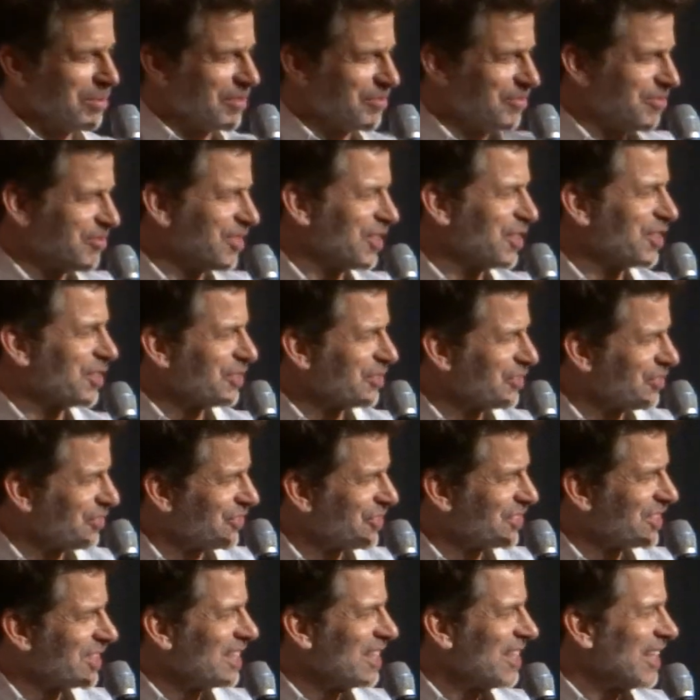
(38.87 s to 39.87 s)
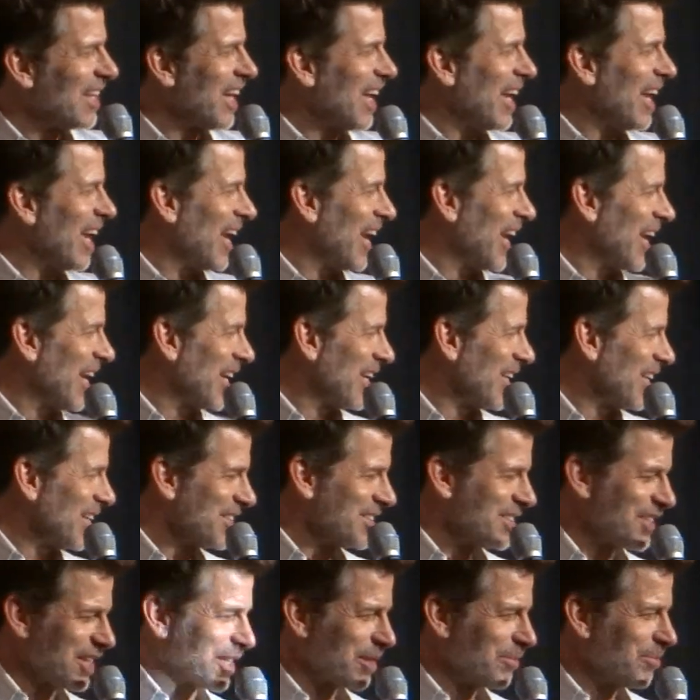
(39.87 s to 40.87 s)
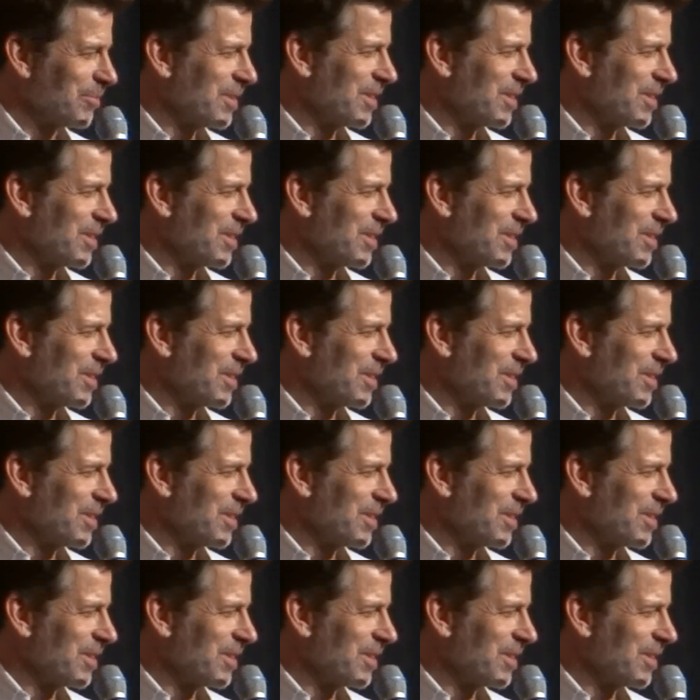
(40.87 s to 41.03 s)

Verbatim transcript: but fierce. Uh, she can